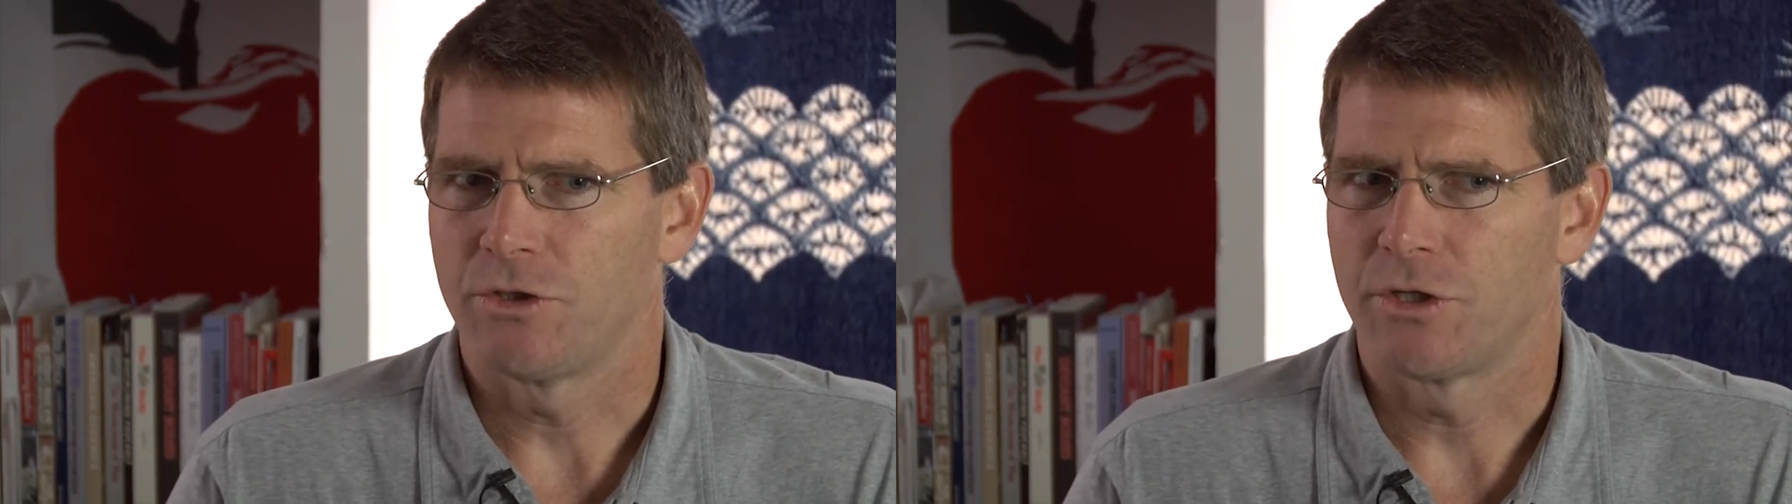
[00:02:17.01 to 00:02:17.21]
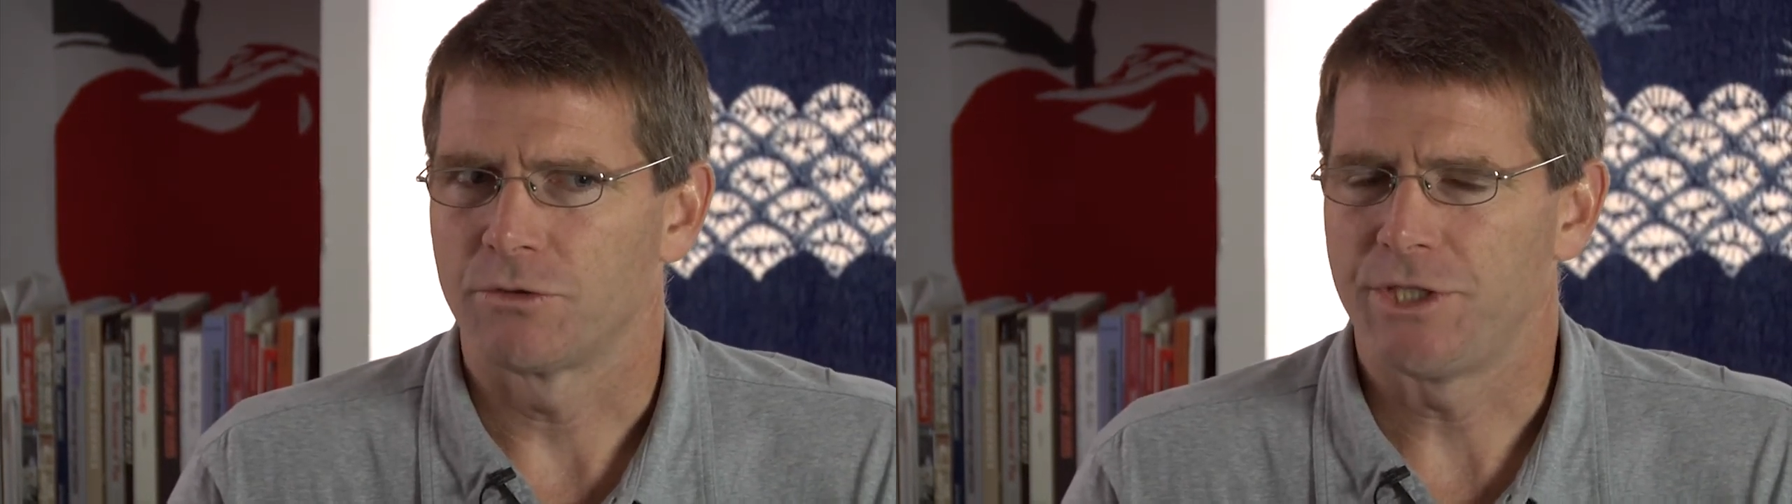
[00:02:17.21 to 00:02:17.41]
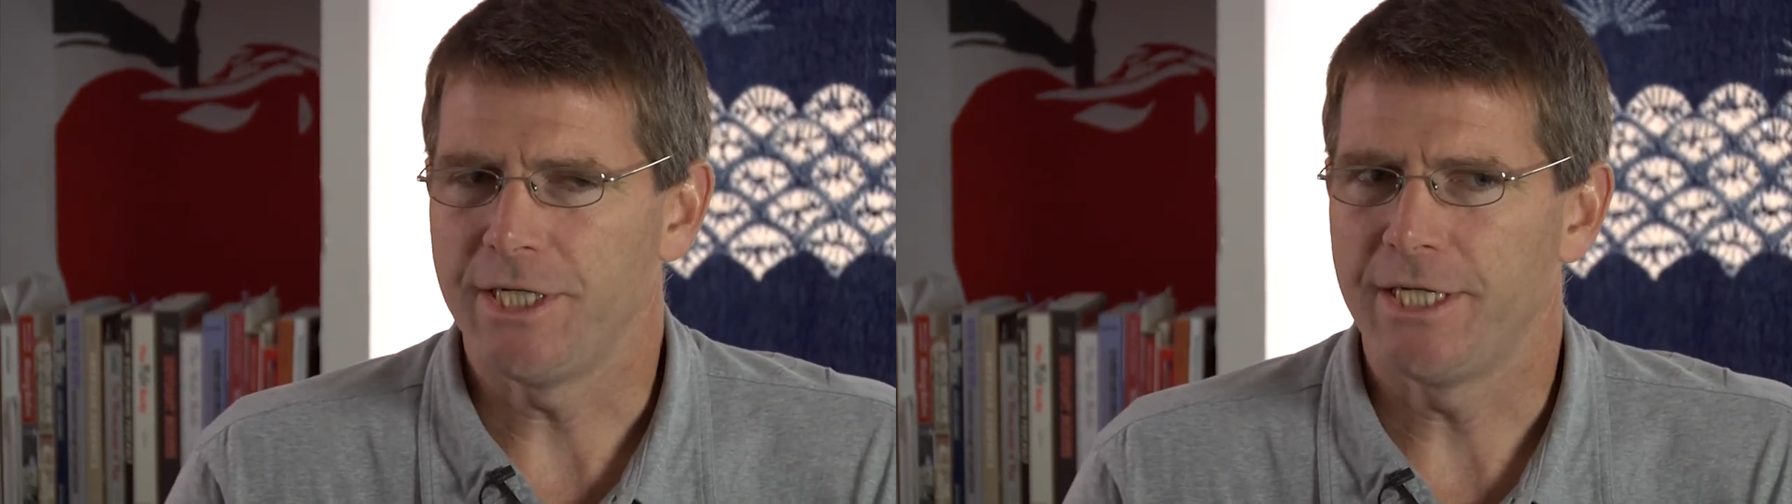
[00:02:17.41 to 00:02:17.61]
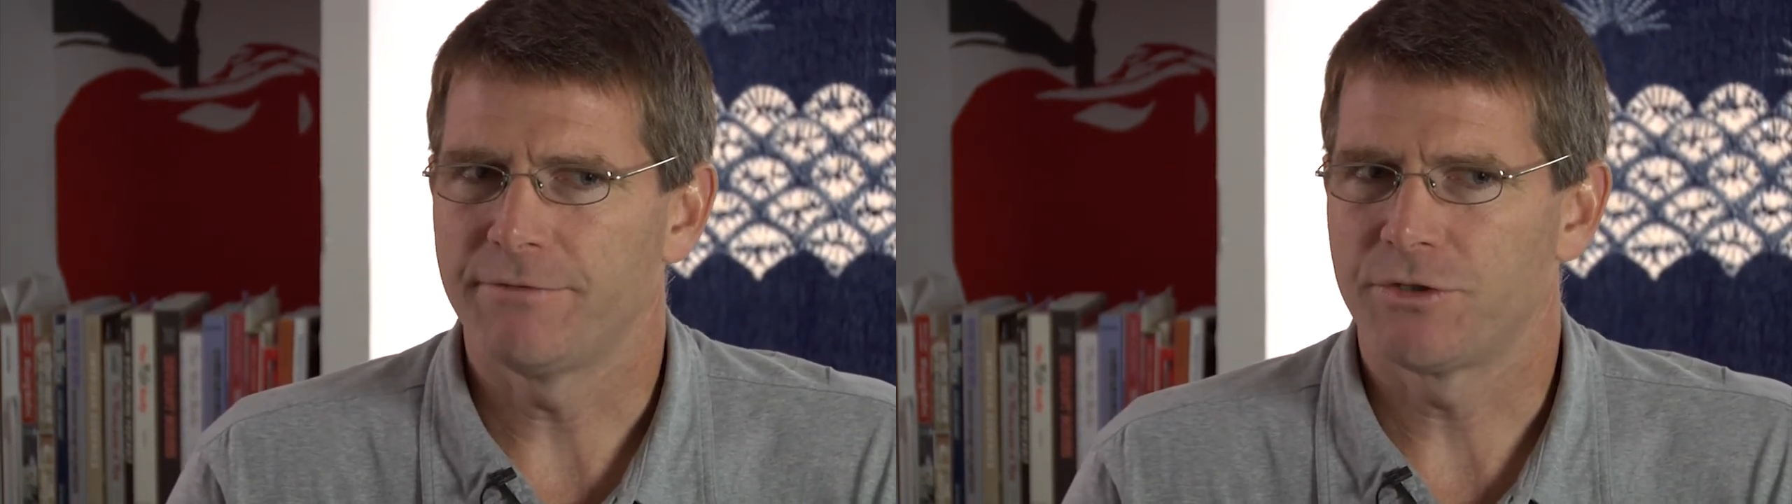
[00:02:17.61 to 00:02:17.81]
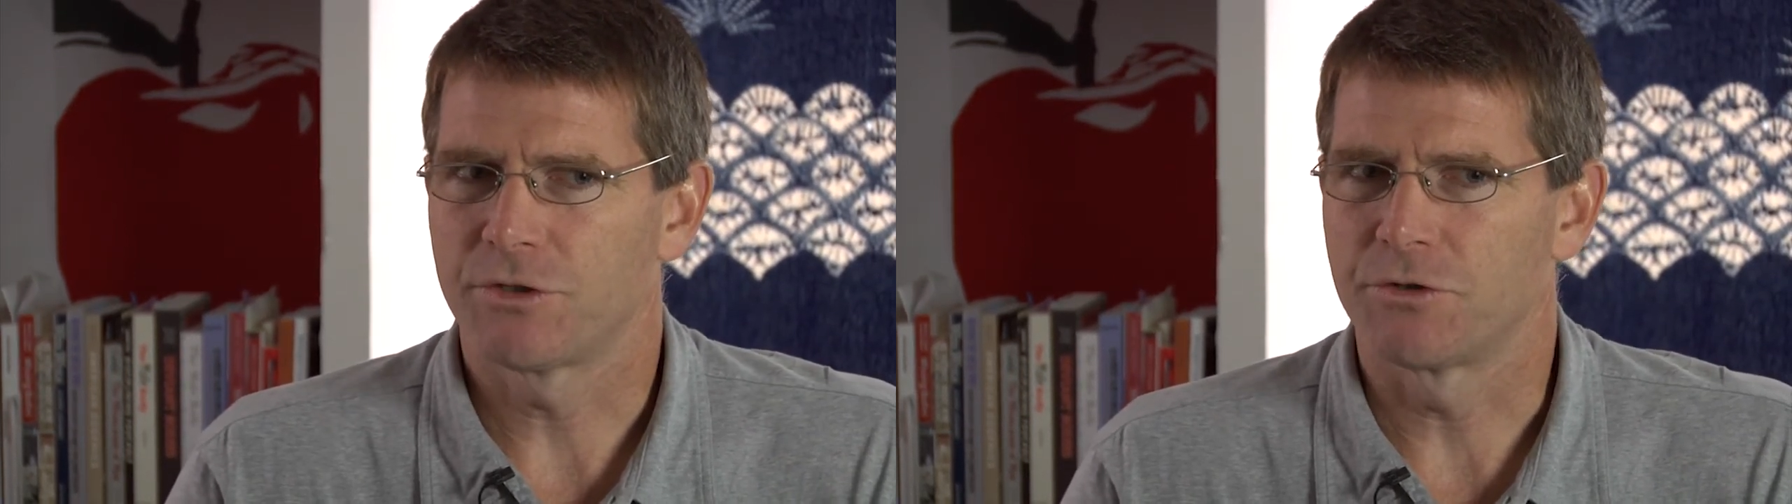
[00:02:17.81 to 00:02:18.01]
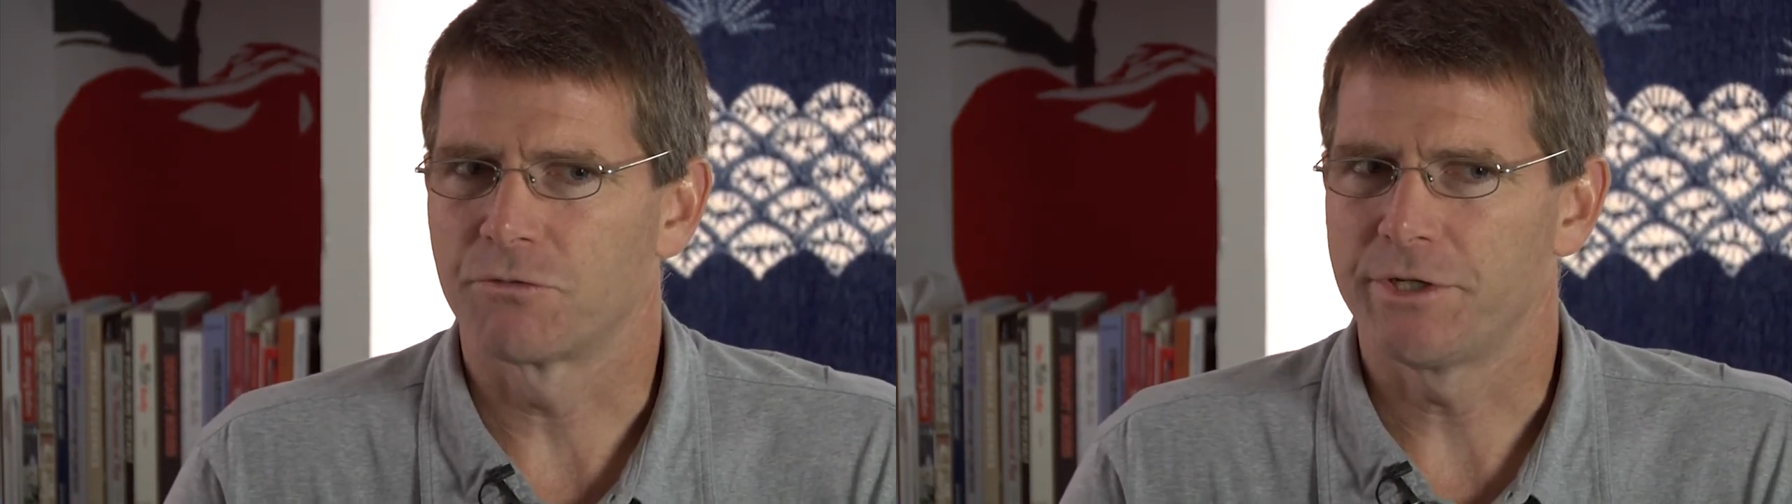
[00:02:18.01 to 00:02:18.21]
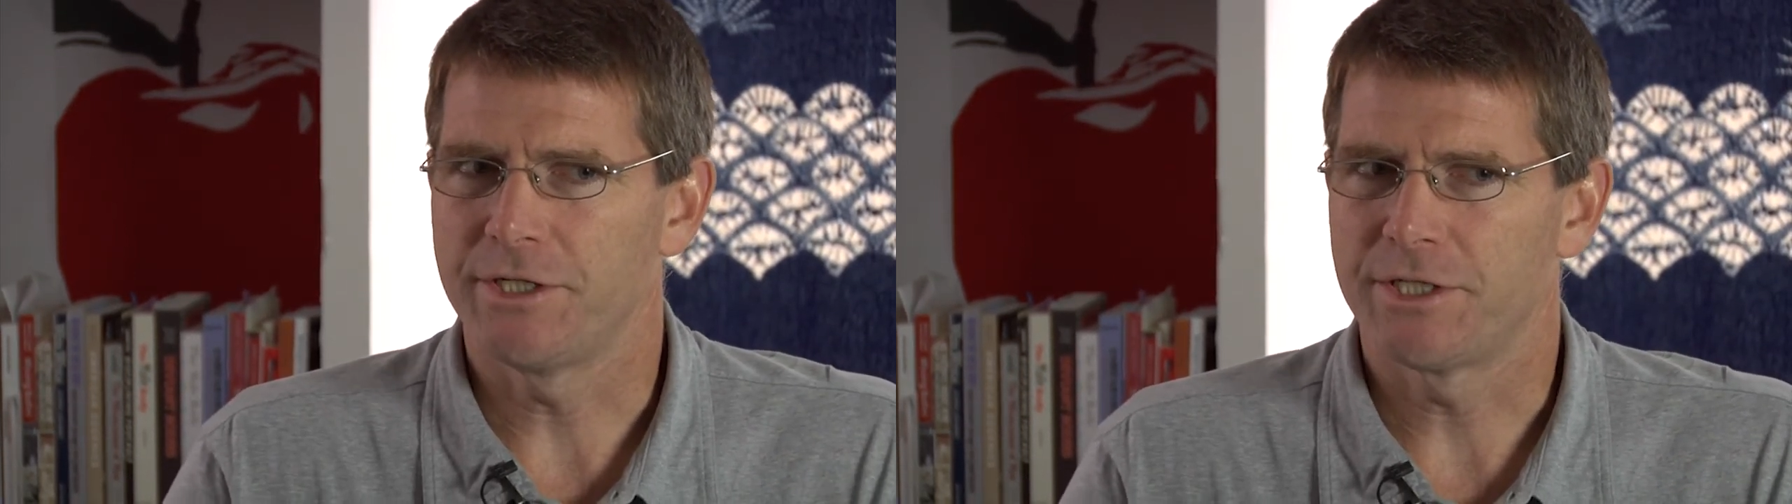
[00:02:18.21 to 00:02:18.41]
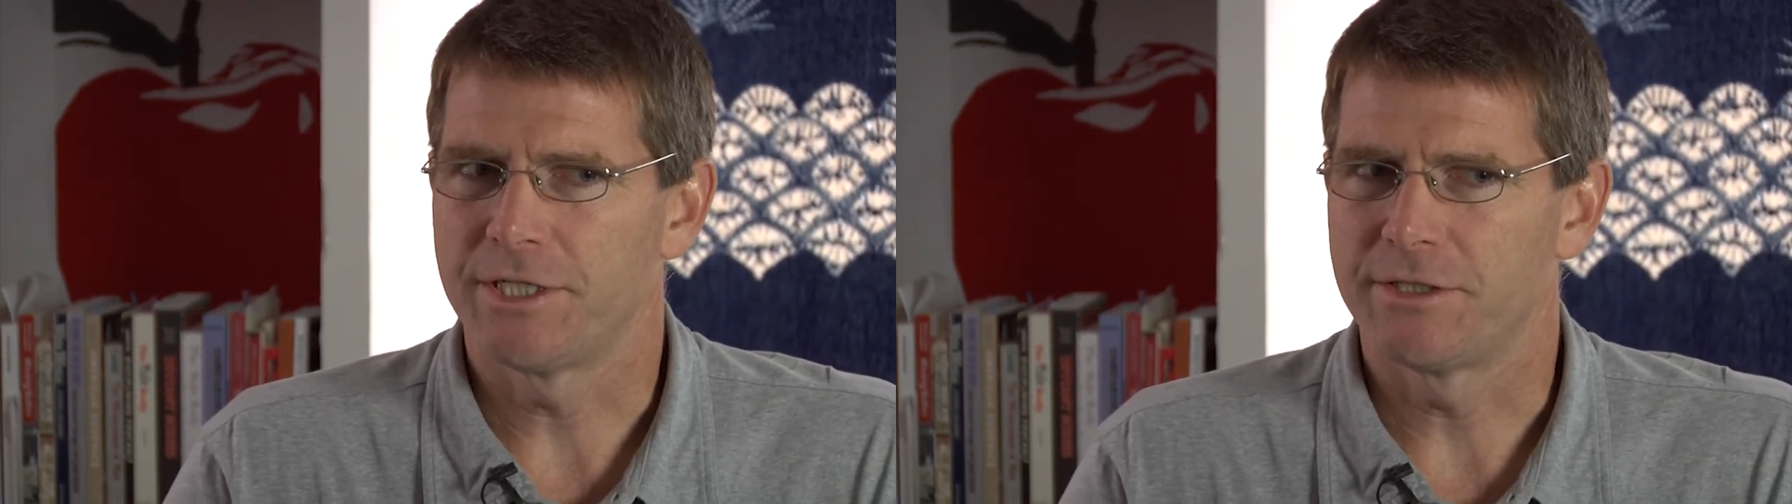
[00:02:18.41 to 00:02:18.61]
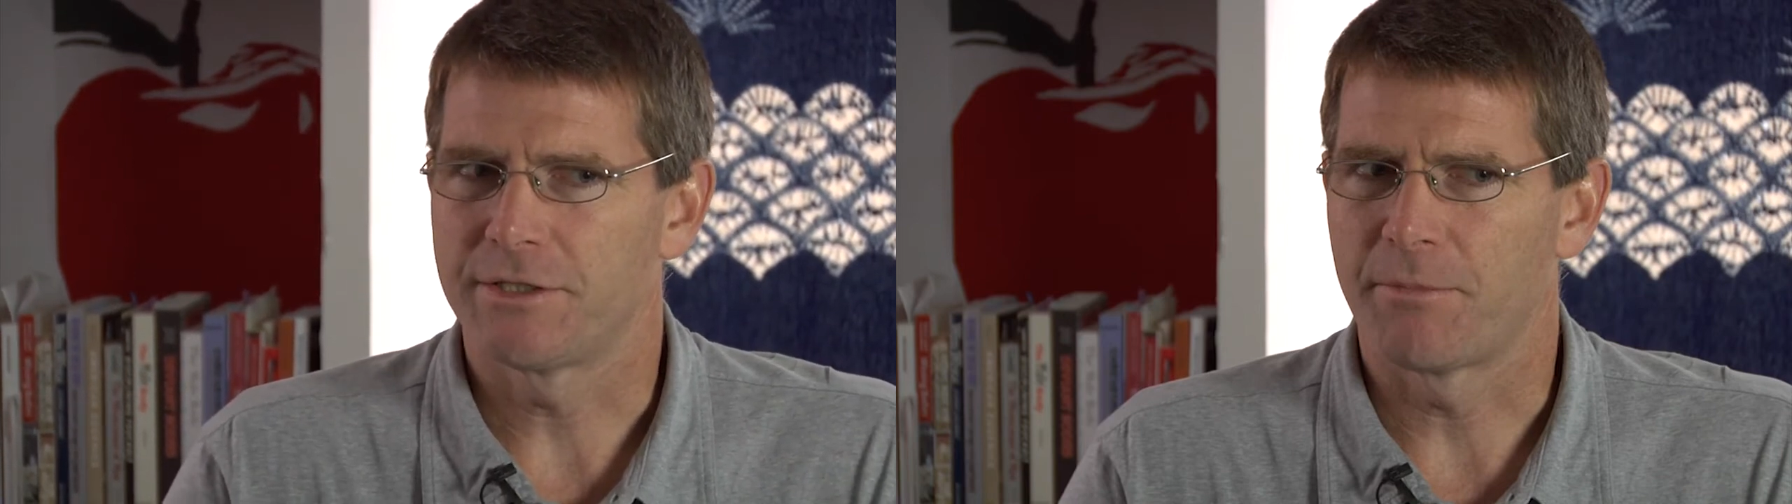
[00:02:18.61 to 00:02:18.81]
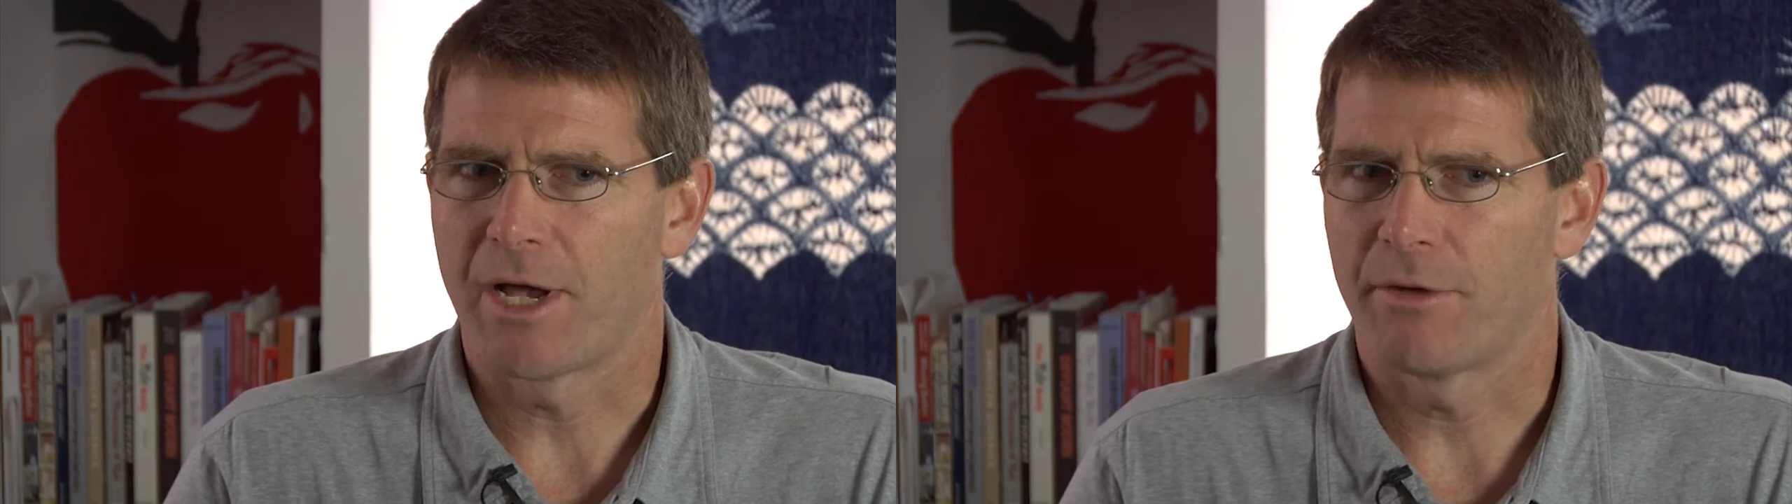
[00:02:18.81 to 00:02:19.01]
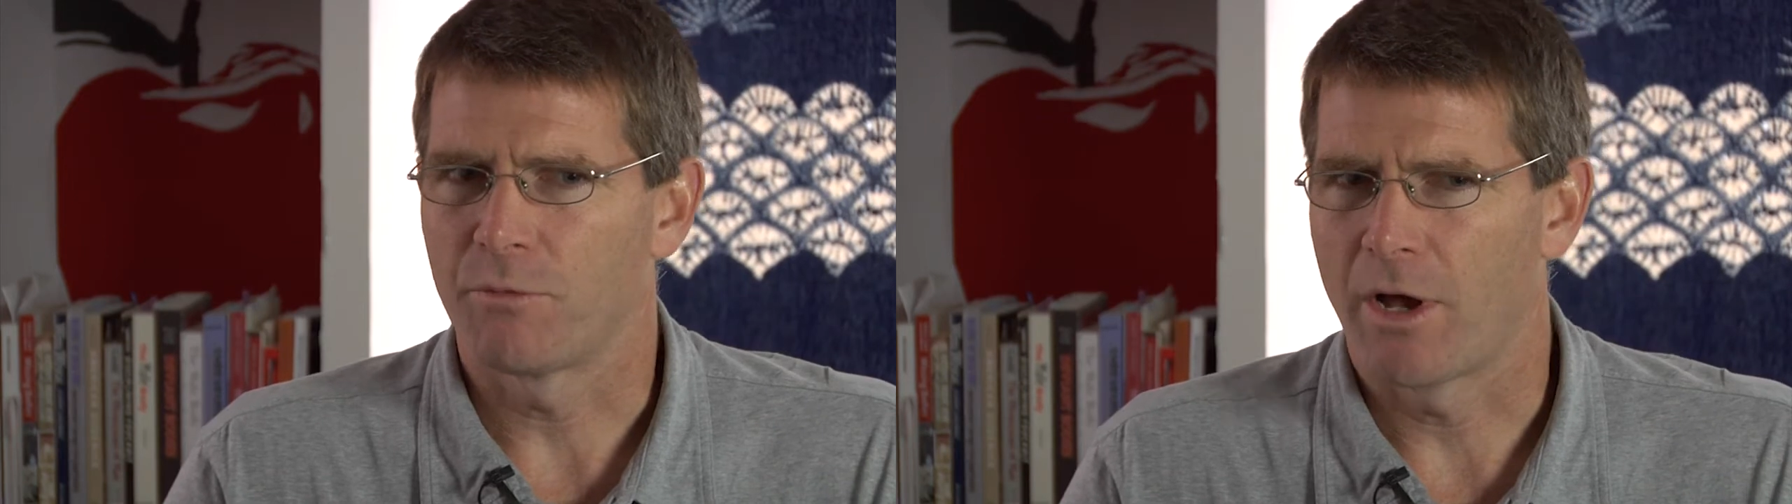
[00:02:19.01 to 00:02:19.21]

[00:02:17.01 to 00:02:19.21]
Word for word: you know, she gives certain reasons about